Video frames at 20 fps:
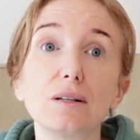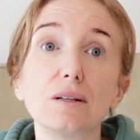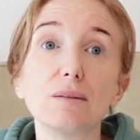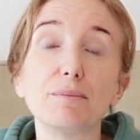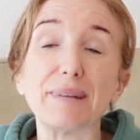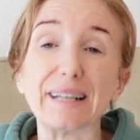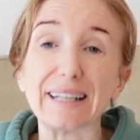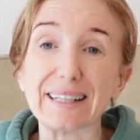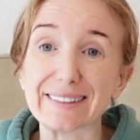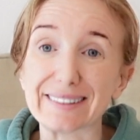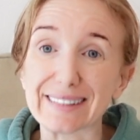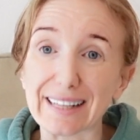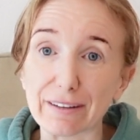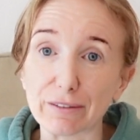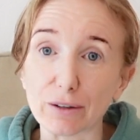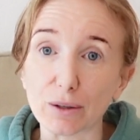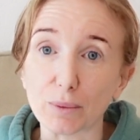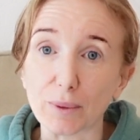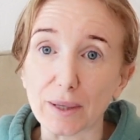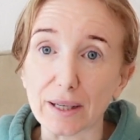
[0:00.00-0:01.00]
being
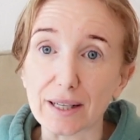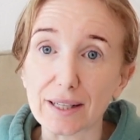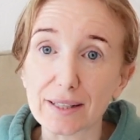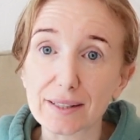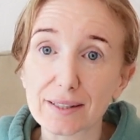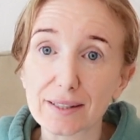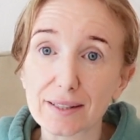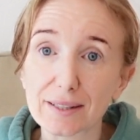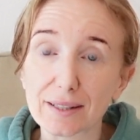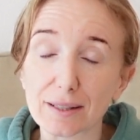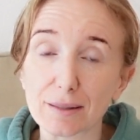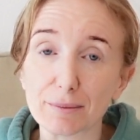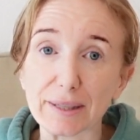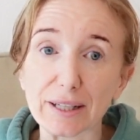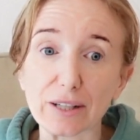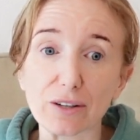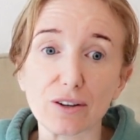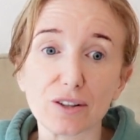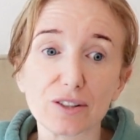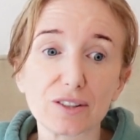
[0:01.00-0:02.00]
zero waste,
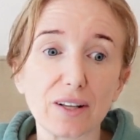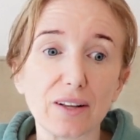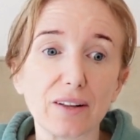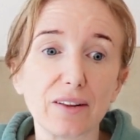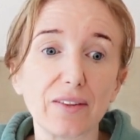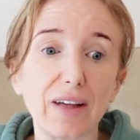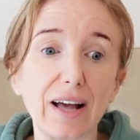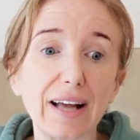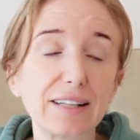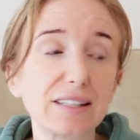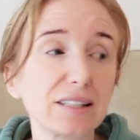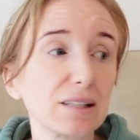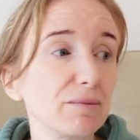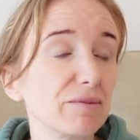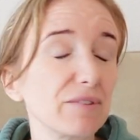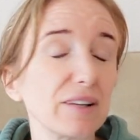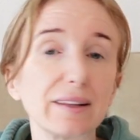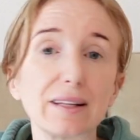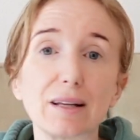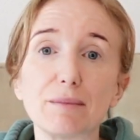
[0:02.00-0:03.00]
because that is
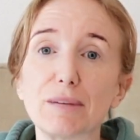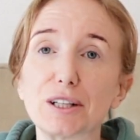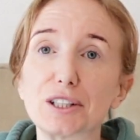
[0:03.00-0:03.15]
something that my